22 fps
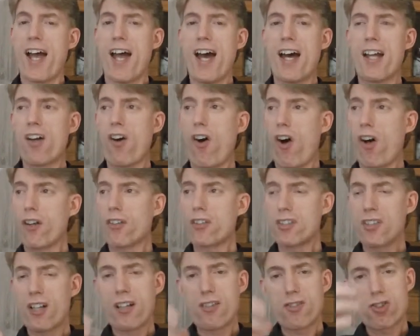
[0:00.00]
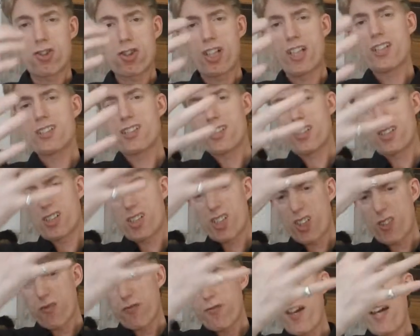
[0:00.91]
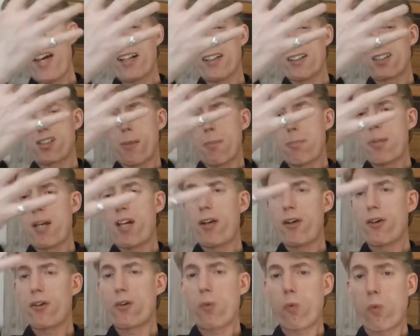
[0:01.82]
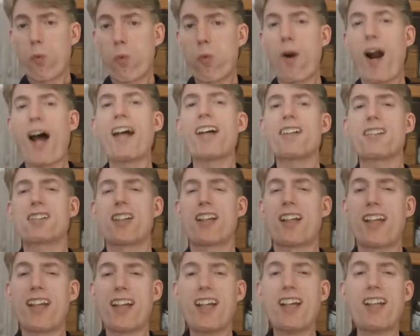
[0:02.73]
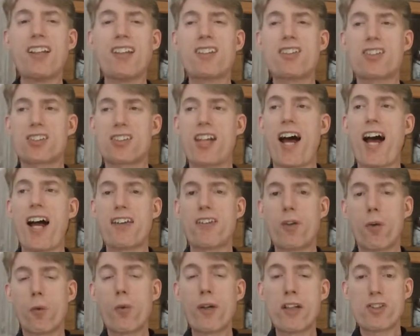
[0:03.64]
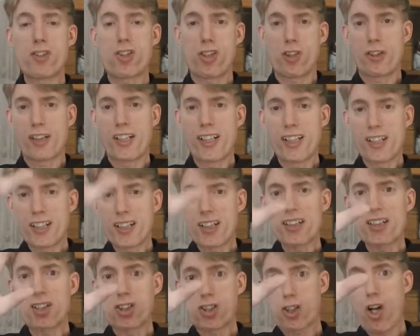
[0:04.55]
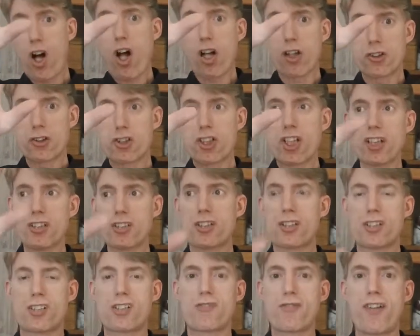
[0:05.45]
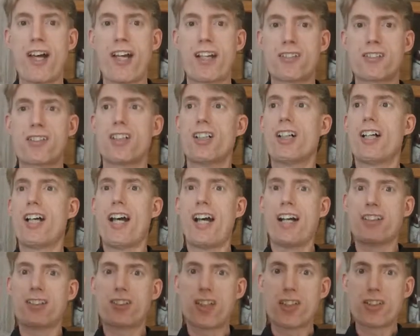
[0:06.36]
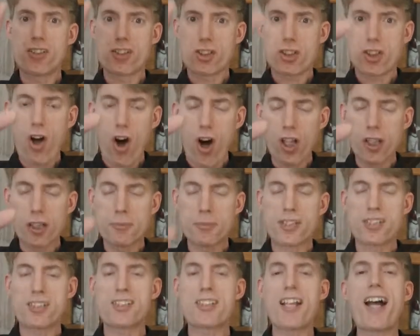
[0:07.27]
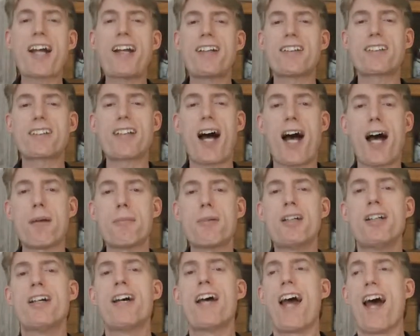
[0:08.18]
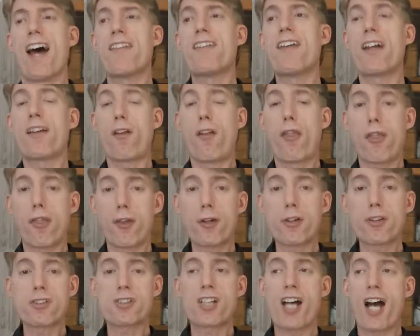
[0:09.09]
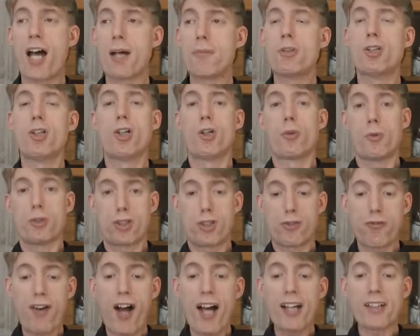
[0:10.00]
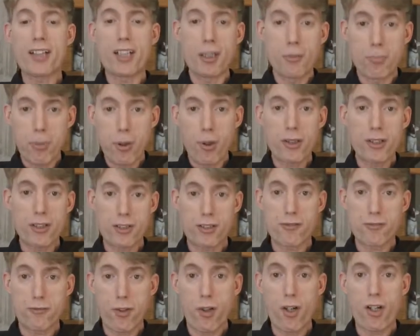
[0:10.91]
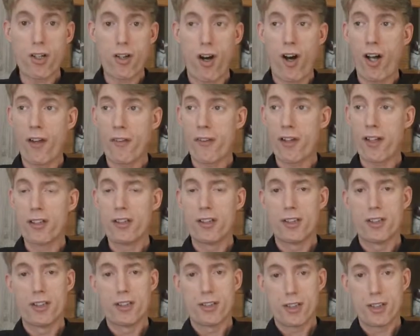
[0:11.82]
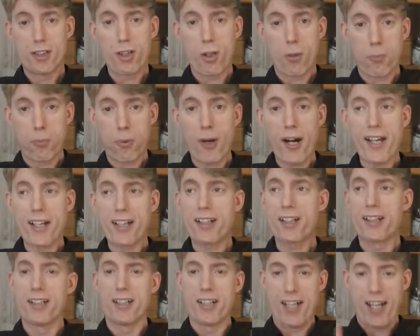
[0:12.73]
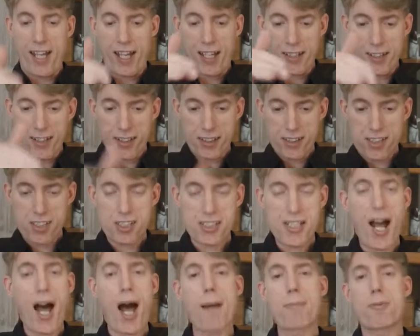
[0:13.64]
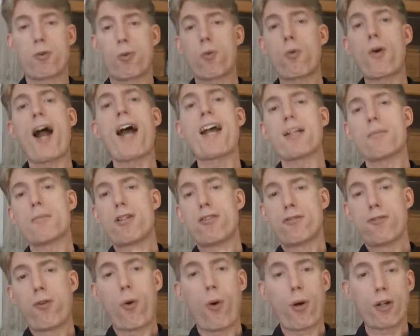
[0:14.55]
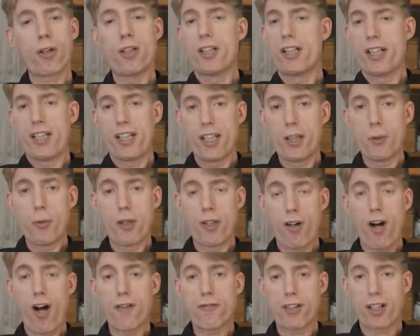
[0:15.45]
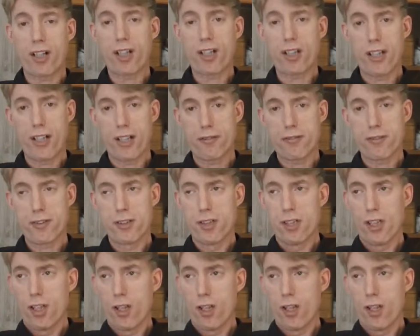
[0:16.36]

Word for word: And all of a sudden, Jesus' face appeared right inside the windshield. He literally saw Jesus' face. And Jesus called him a second time and then a third time, which finally he put his foot on the, you know, brake and stopped right before he went off a cliff.